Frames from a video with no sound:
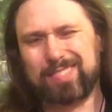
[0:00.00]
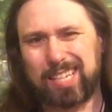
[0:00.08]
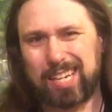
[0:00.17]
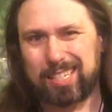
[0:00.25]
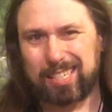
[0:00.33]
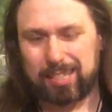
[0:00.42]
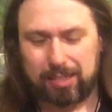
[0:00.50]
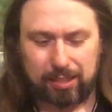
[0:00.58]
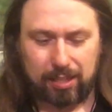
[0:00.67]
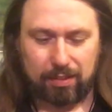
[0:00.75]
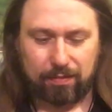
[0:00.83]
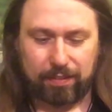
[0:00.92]

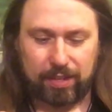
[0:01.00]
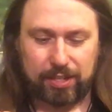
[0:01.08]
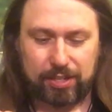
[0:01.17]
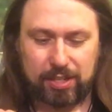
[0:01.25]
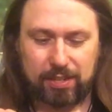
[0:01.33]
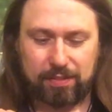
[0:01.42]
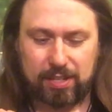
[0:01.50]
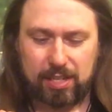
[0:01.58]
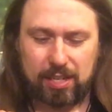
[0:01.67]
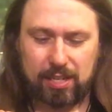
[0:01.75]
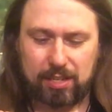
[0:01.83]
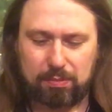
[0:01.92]
technically finishing of a
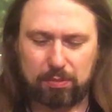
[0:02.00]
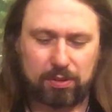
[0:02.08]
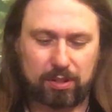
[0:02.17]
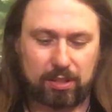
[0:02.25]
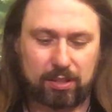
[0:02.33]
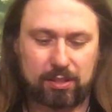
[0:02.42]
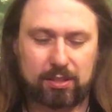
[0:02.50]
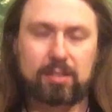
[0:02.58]
day. It's more the